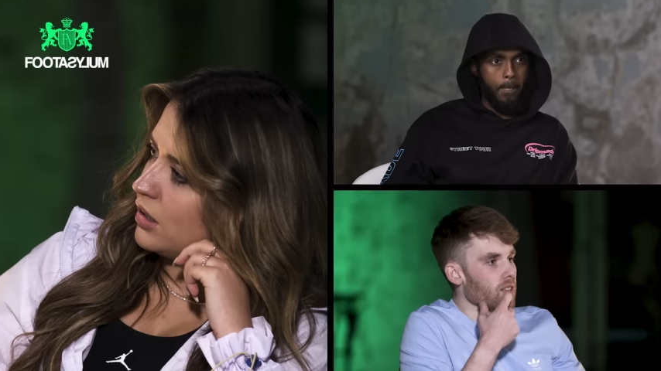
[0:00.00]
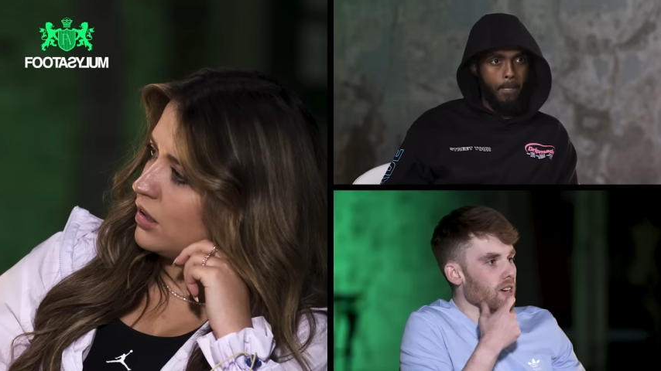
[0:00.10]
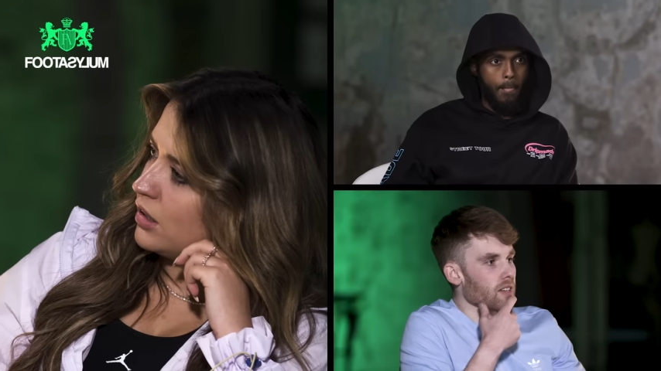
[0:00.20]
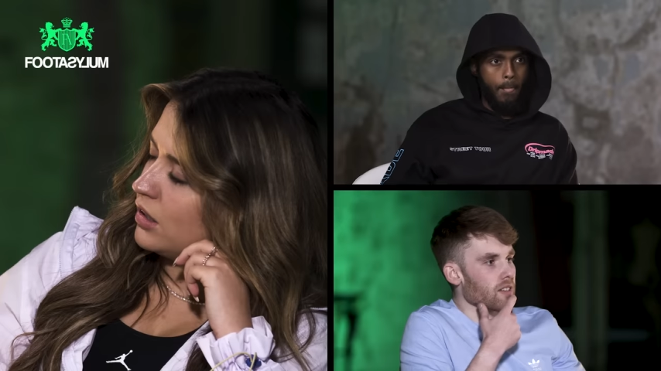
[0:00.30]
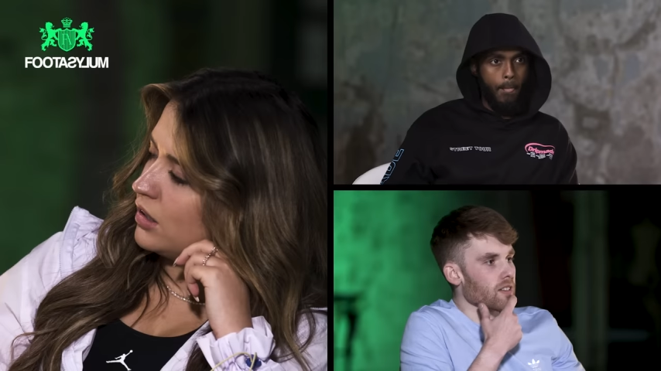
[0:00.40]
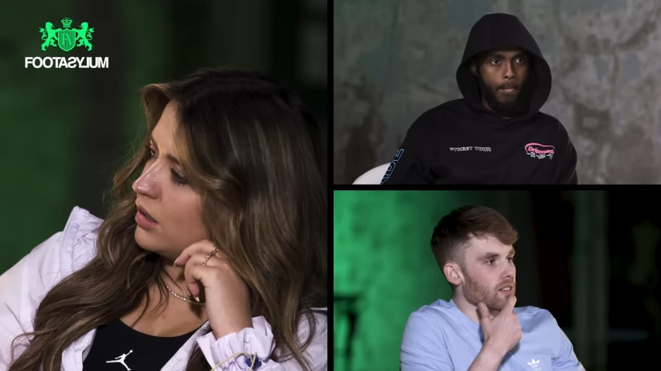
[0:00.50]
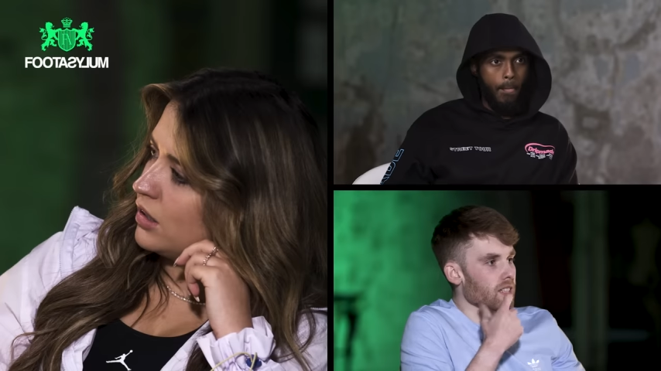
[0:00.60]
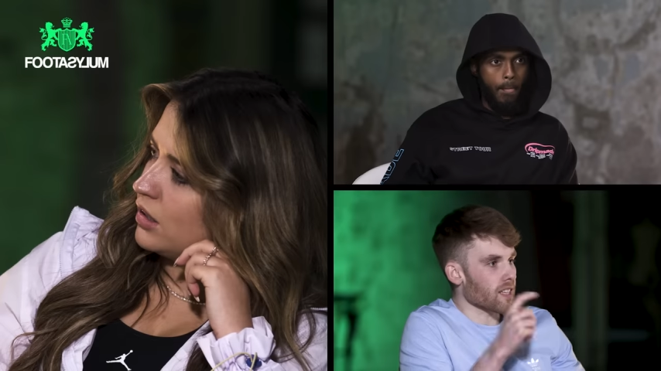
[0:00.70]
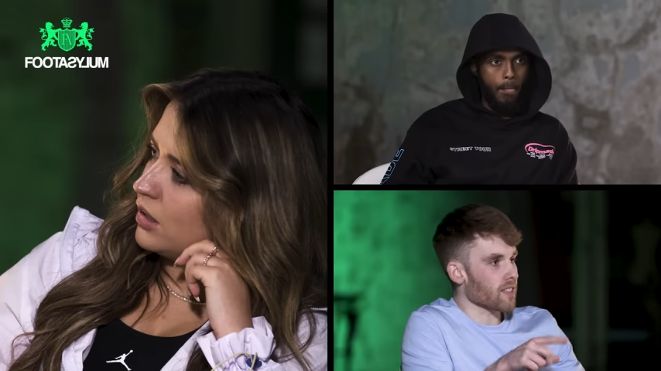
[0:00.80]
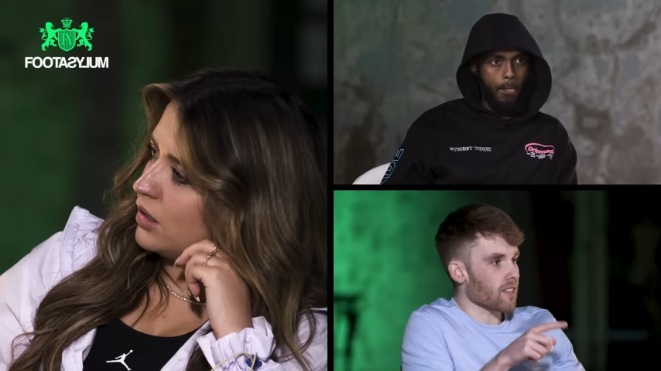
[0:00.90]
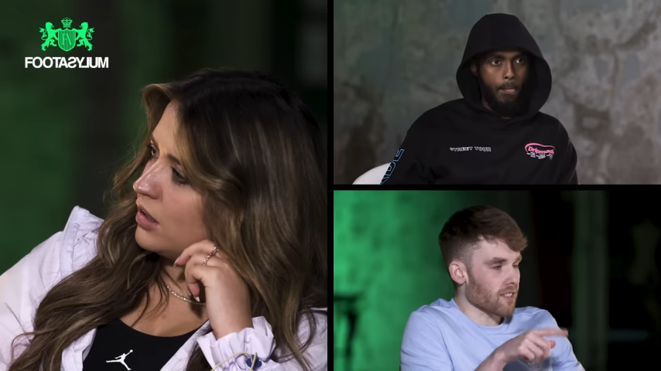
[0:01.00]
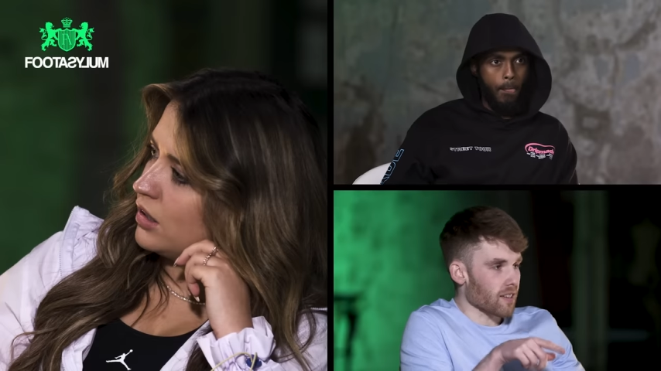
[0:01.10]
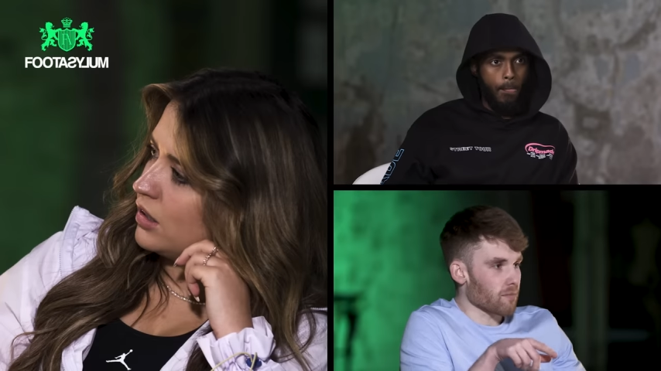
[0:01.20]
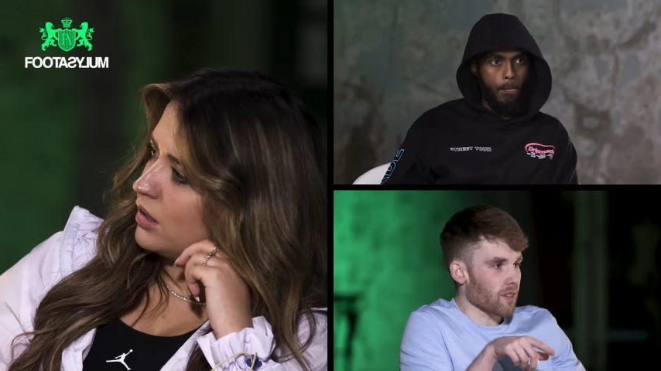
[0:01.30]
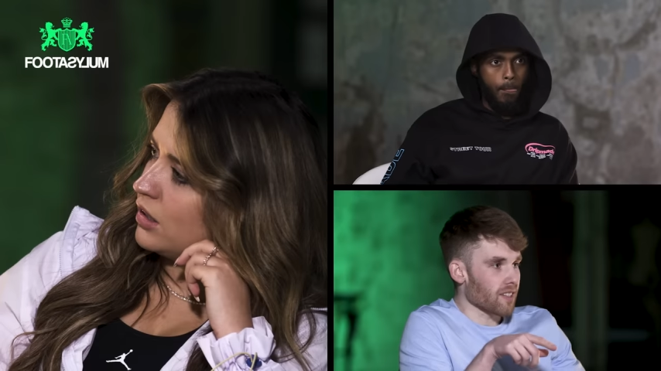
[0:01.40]
Speaker 1: K at the exact
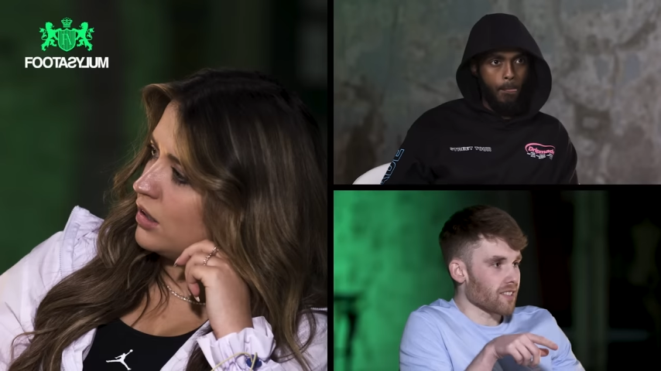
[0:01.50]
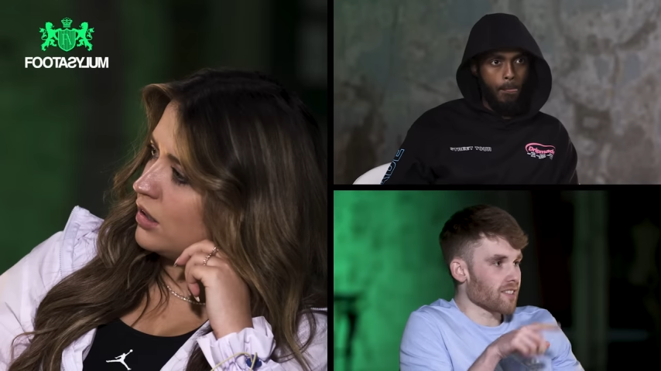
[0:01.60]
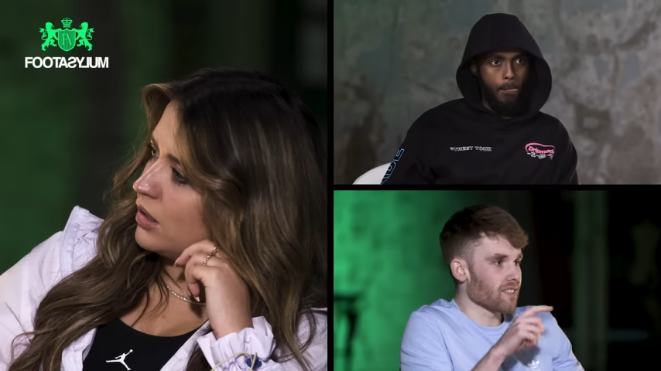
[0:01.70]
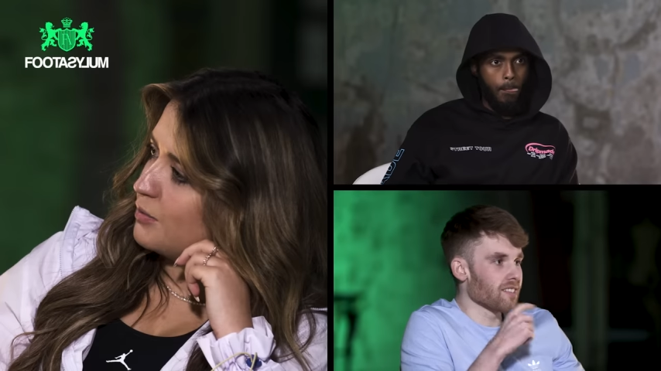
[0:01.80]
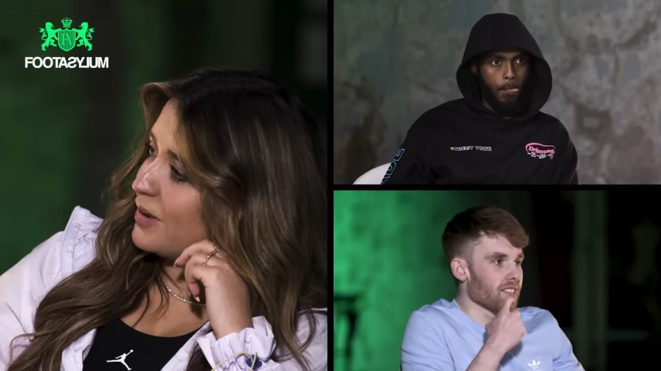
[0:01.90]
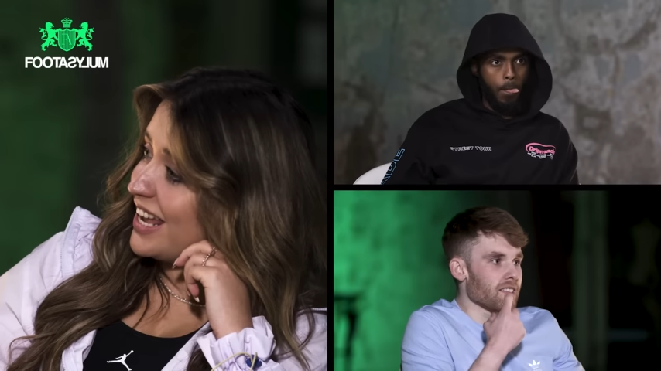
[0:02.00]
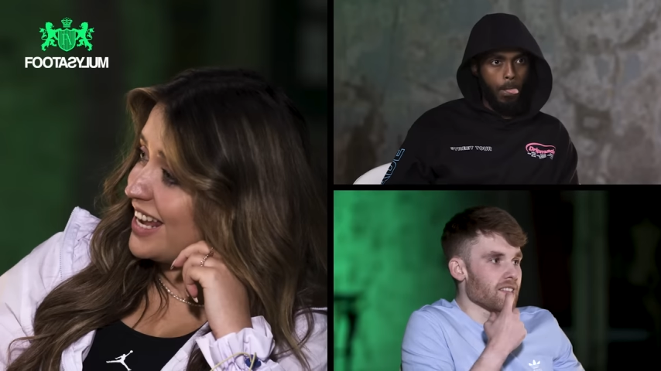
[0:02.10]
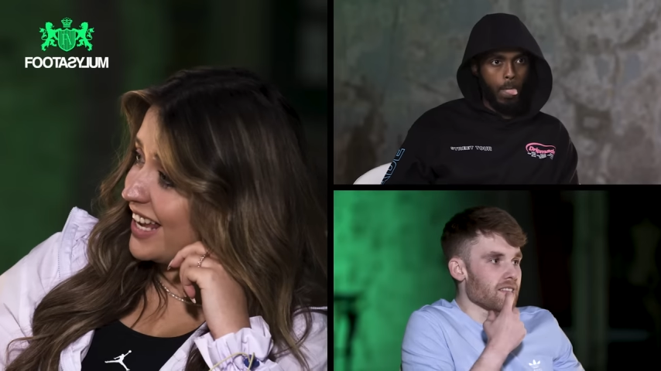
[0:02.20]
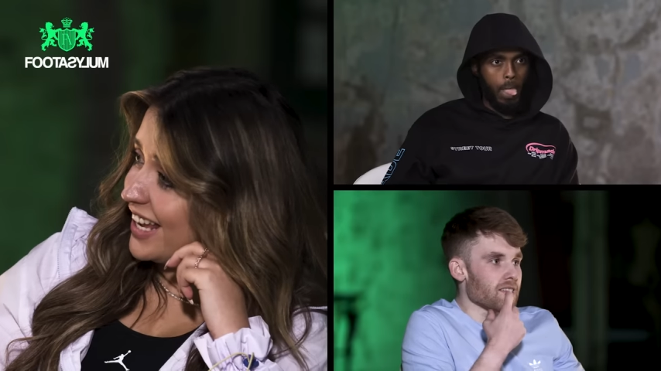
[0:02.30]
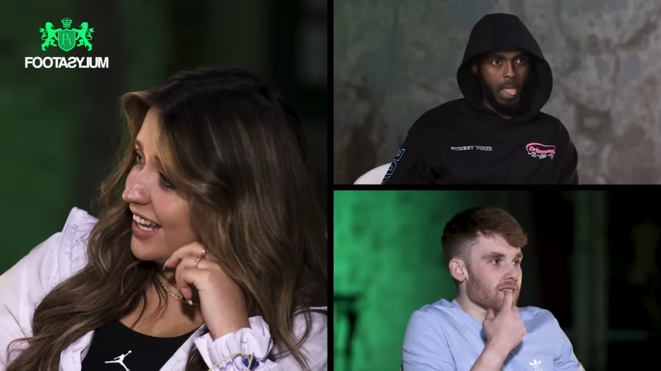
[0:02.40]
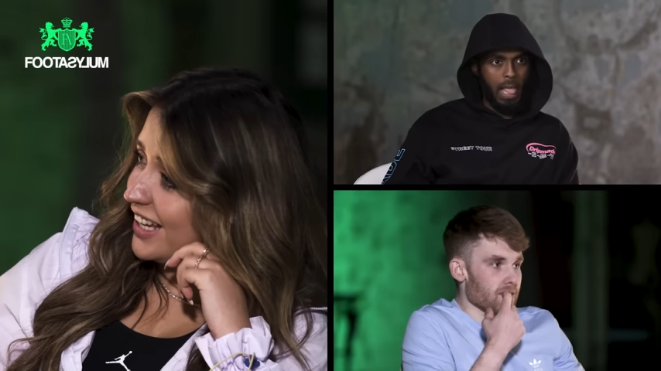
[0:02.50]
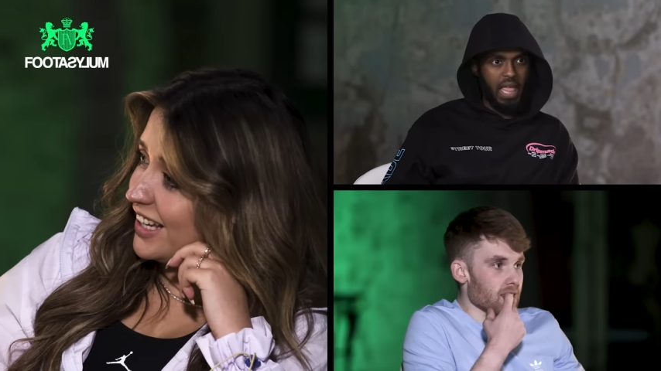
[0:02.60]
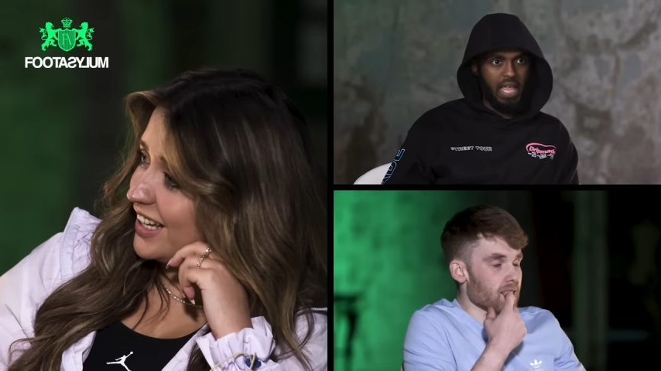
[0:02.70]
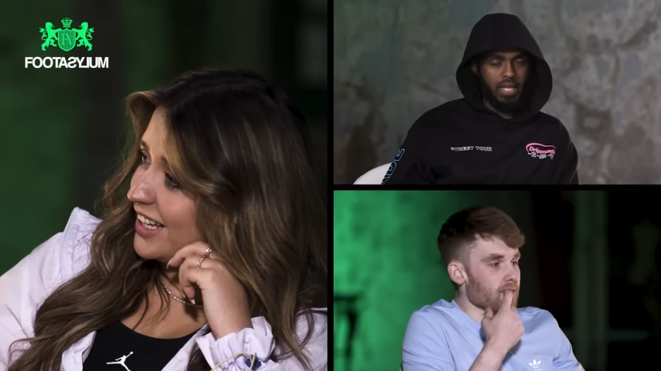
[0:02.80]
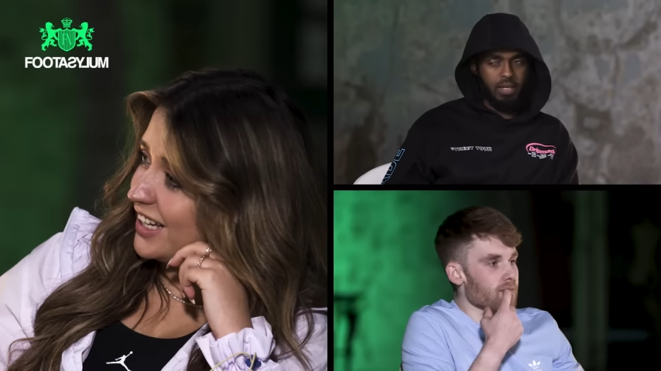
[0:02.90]
same place.
Speaker 2: Mahiki?
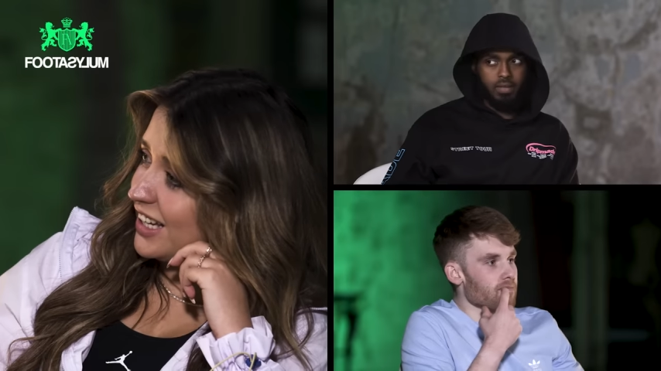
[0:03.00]
Speaker 1: Yeah,